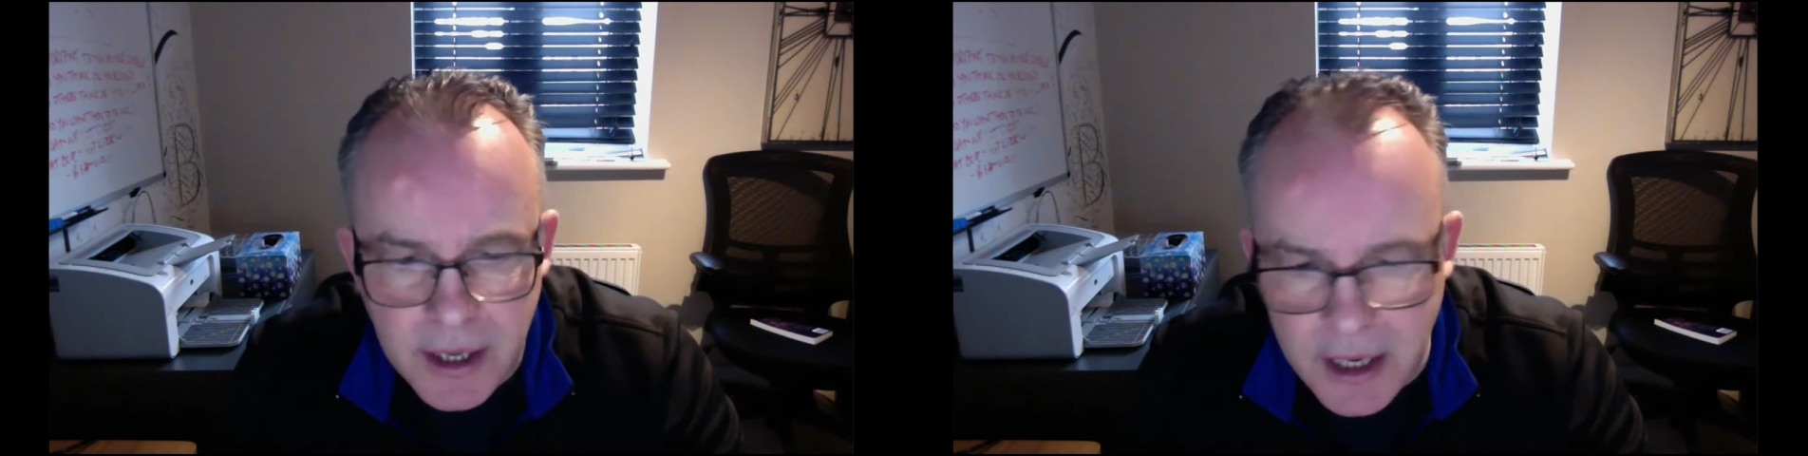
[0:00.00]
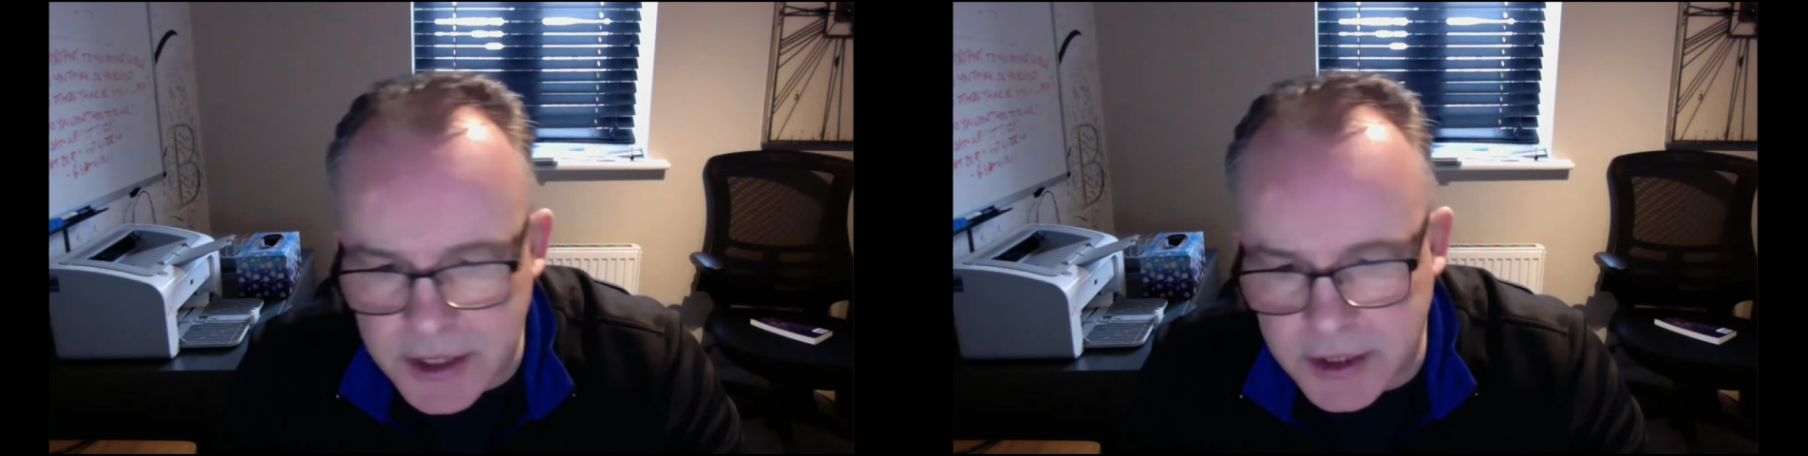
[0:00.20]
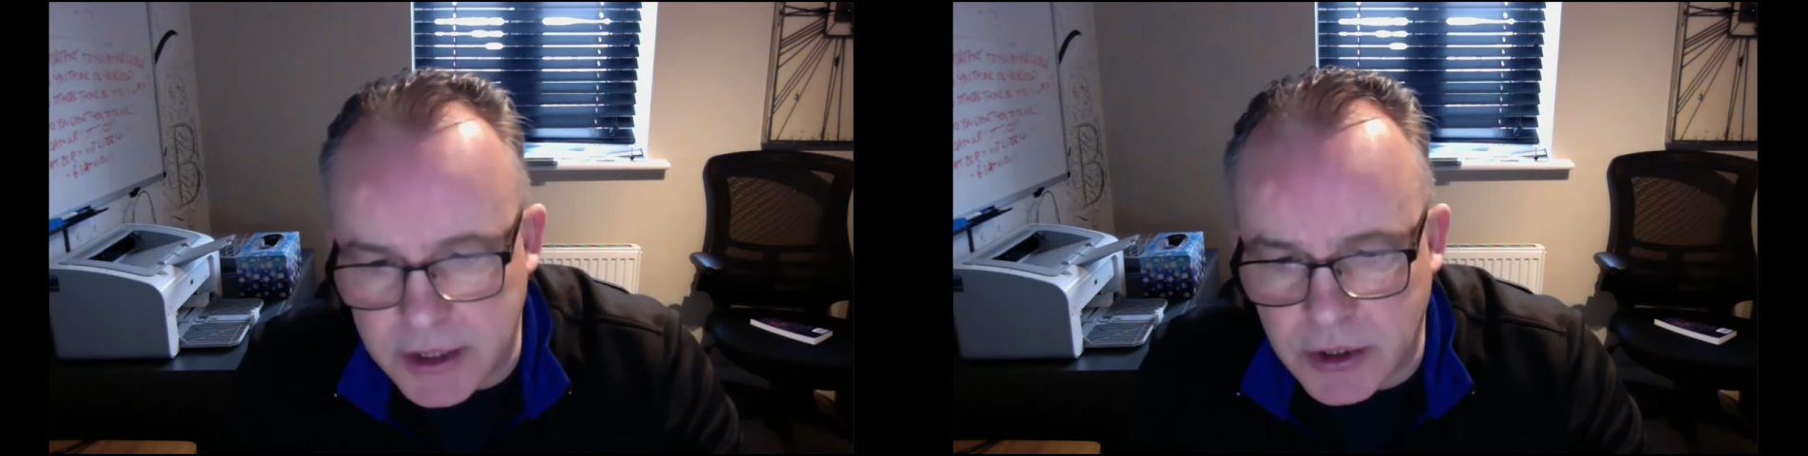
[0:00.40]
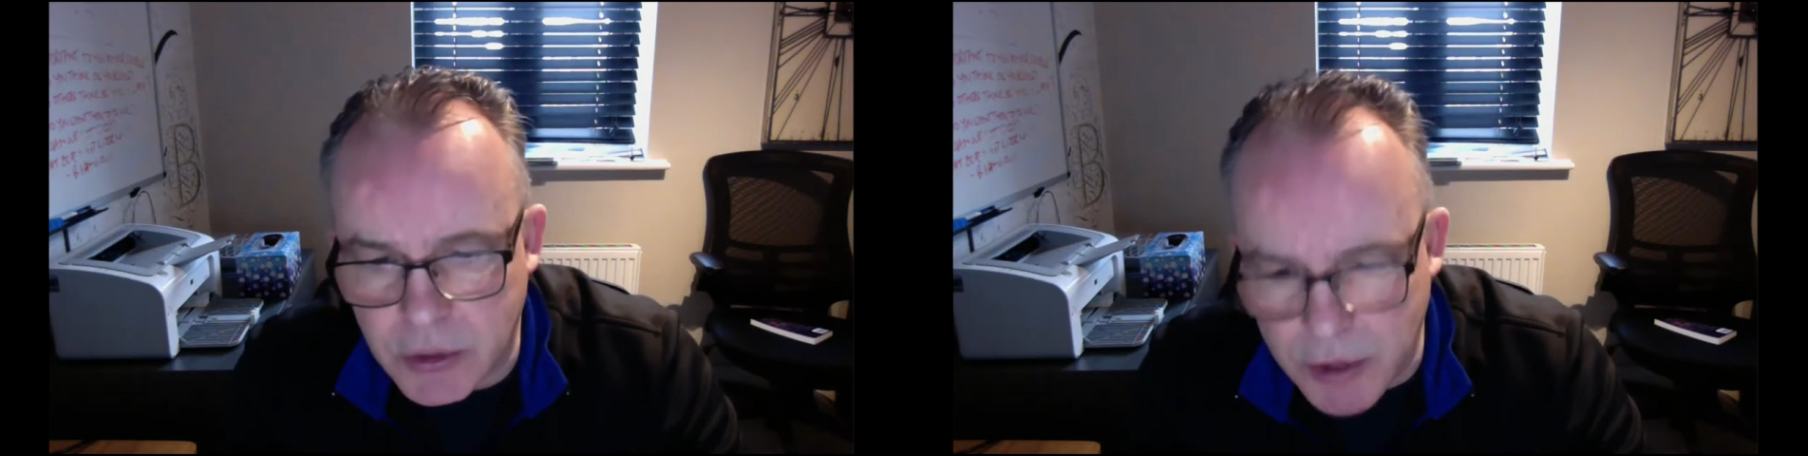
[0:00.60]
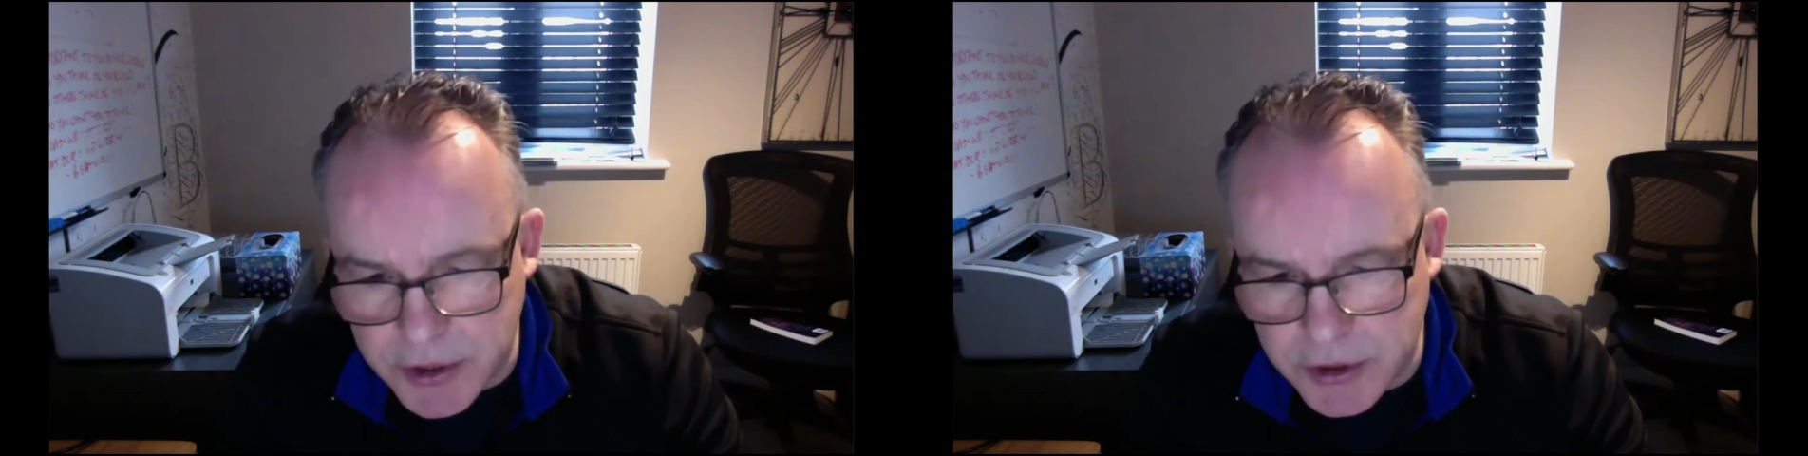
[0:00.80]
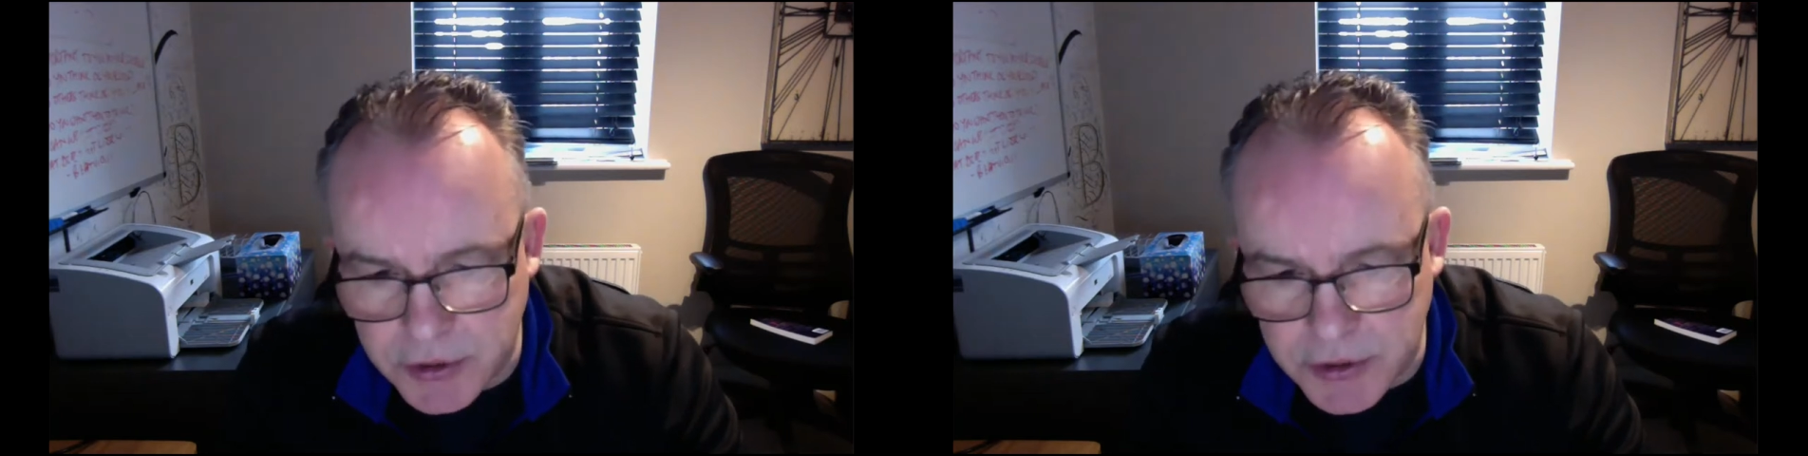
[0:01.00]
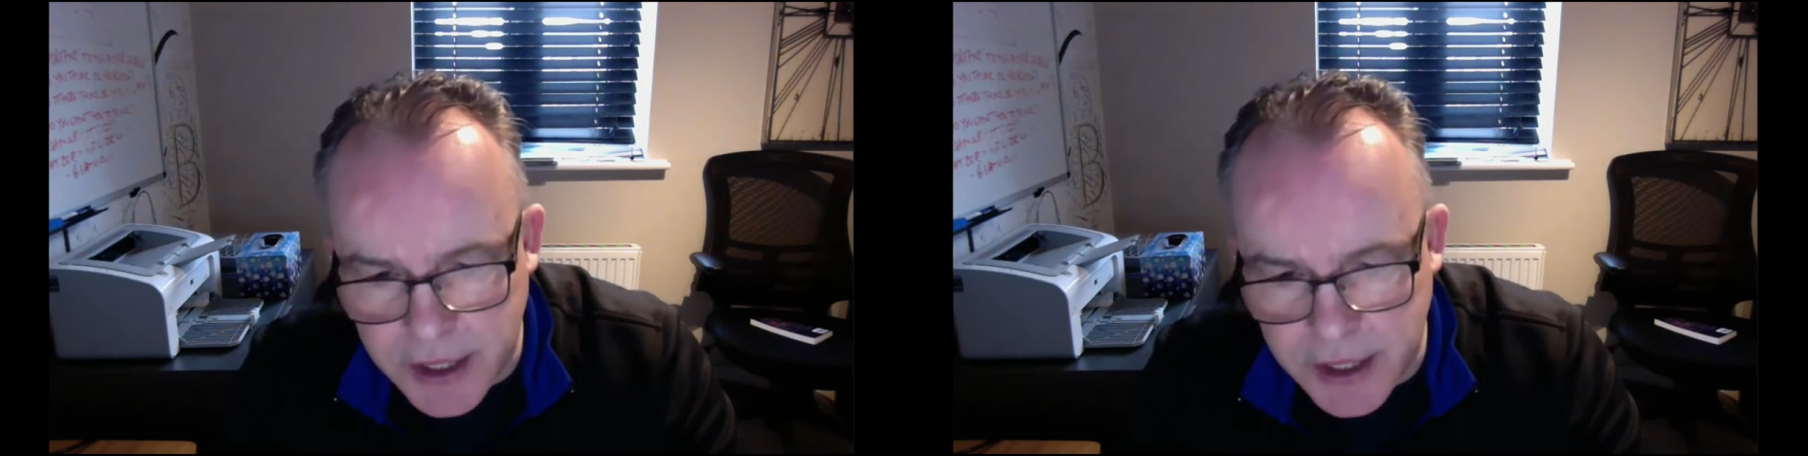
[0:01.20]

asking questions.